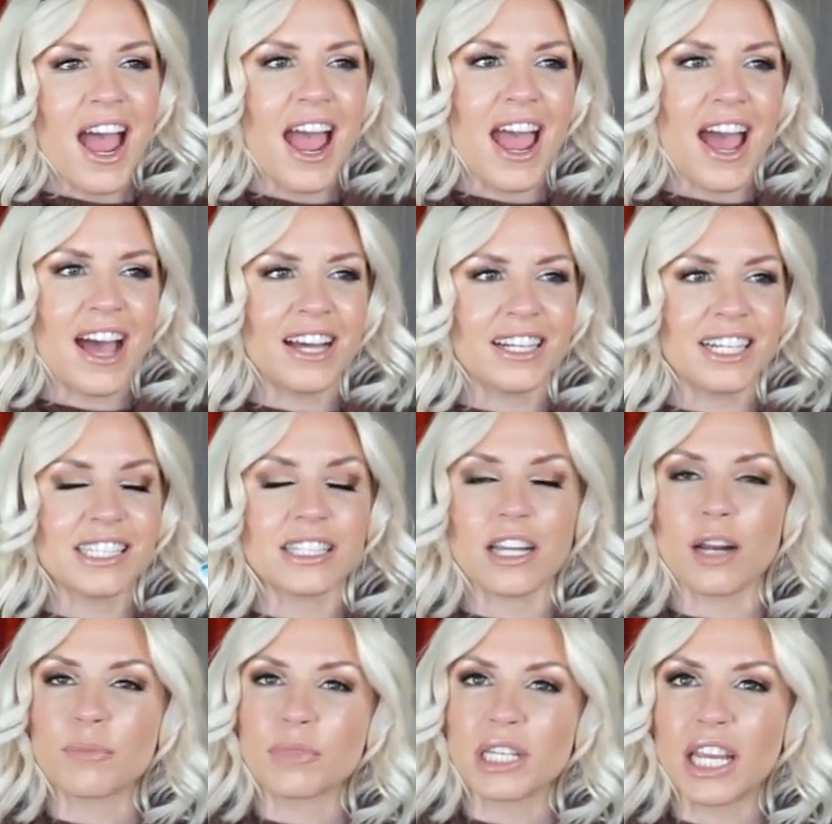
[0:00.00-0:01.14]
and he said
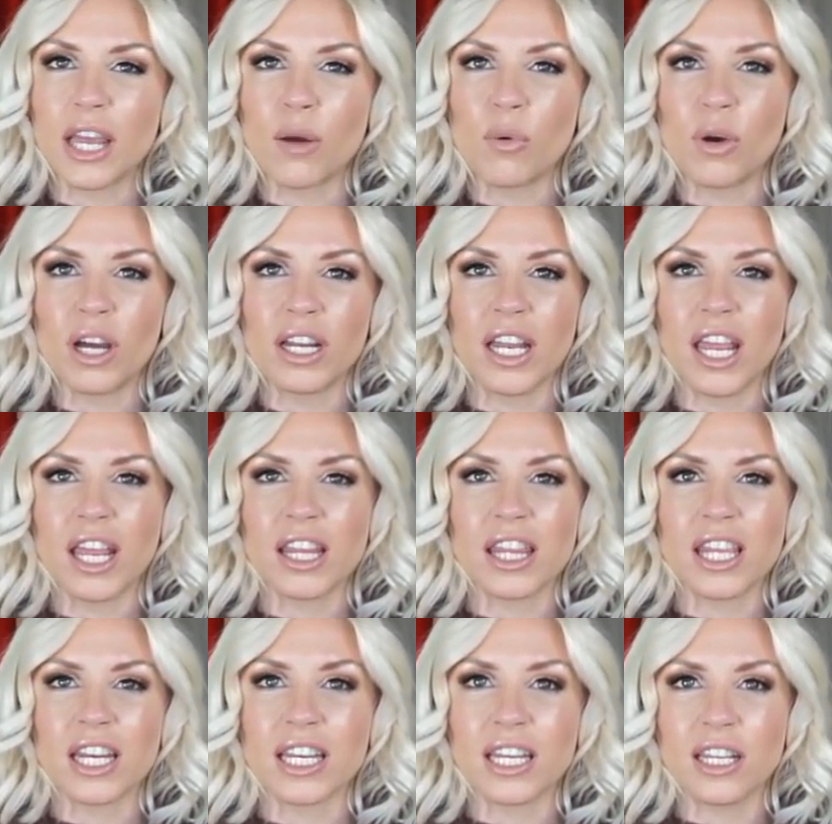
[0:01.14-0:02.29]
I'm going to get one and
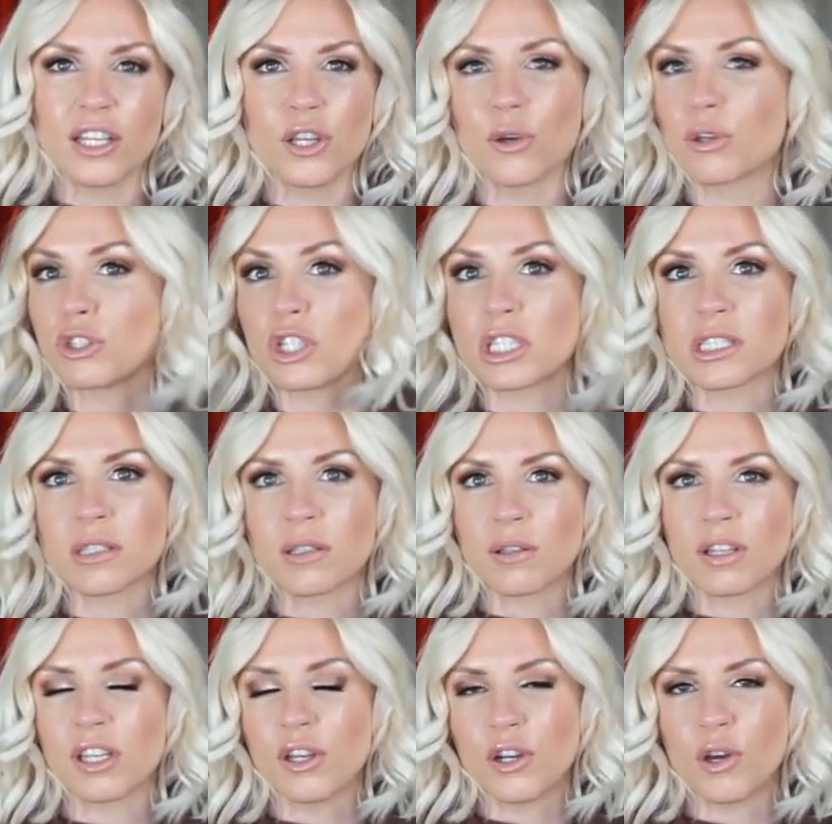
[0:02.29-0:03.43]
then you can just
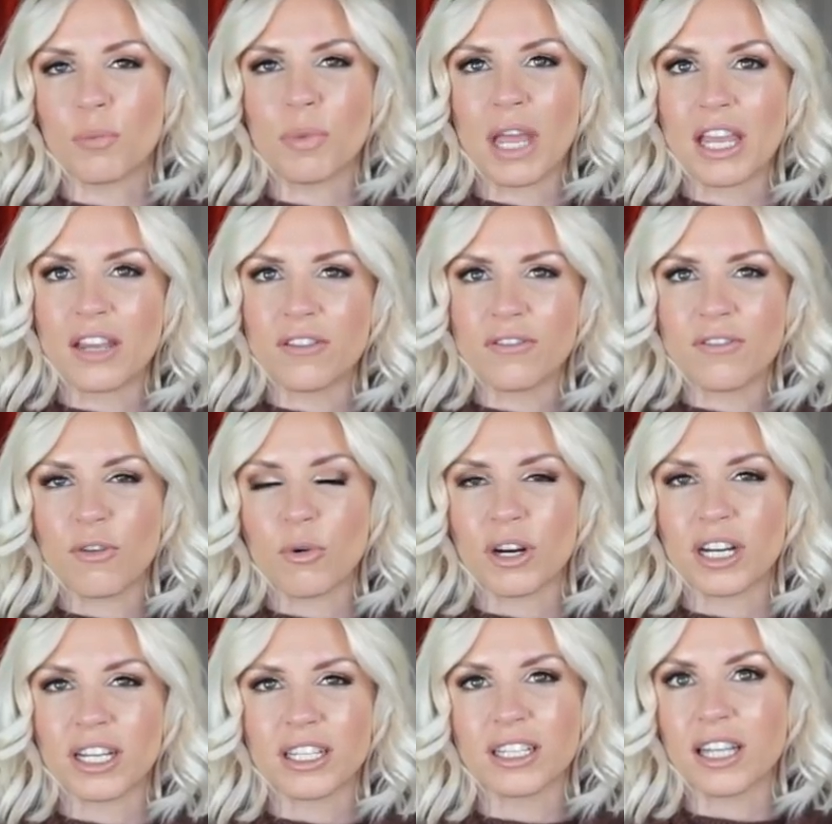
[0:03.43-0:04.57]
you know pay for
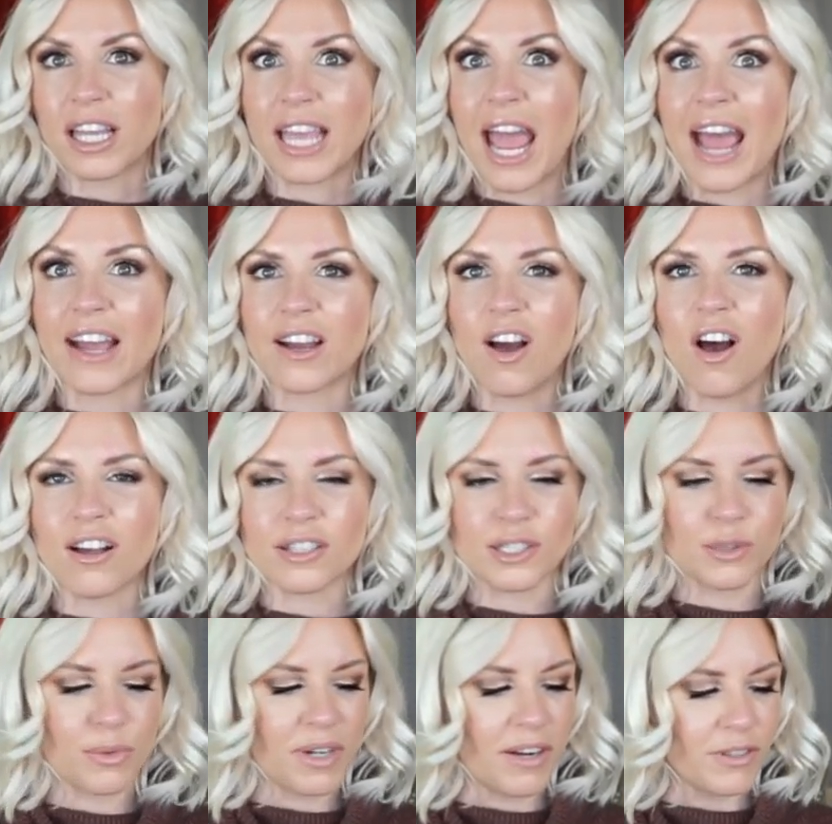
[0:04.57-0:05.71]
it like at cost
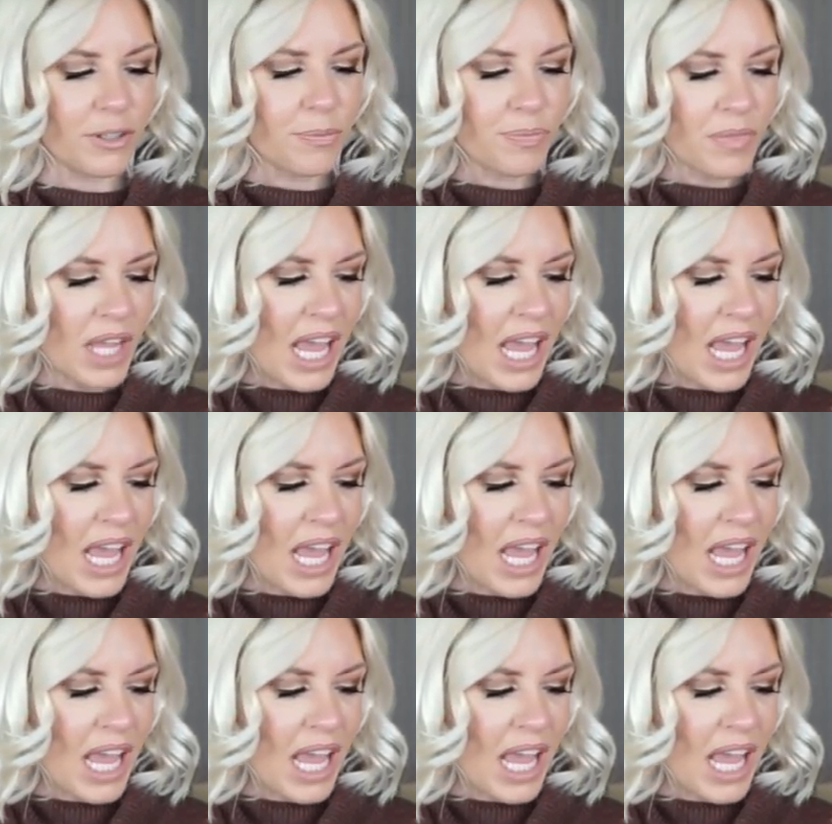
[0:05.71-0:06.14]
or whatever.